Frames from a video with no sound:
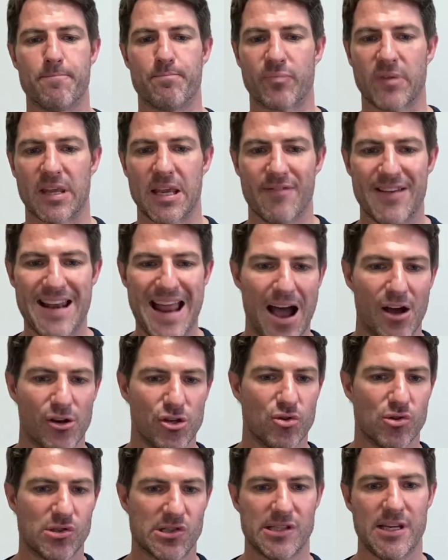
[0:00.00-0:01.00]
Even how you
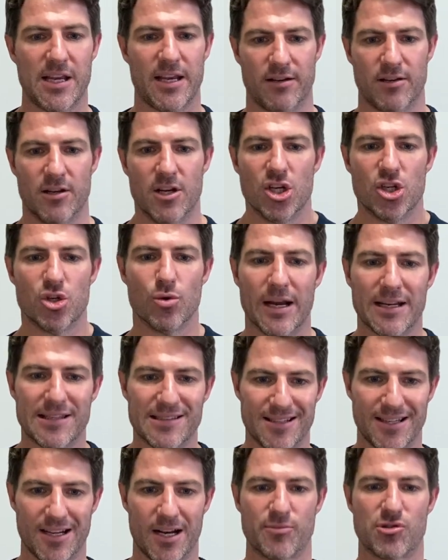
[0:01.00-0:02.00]
sit. Do I
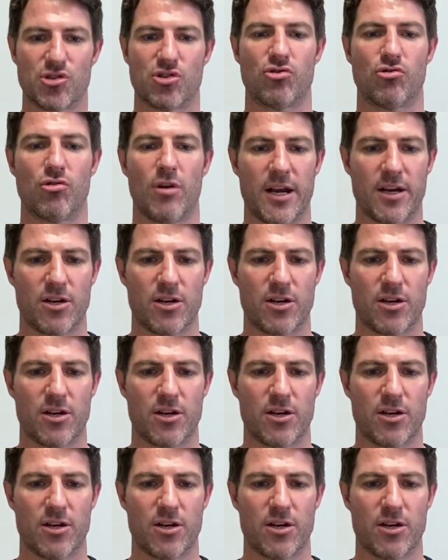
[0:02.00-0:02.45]
sit up straight?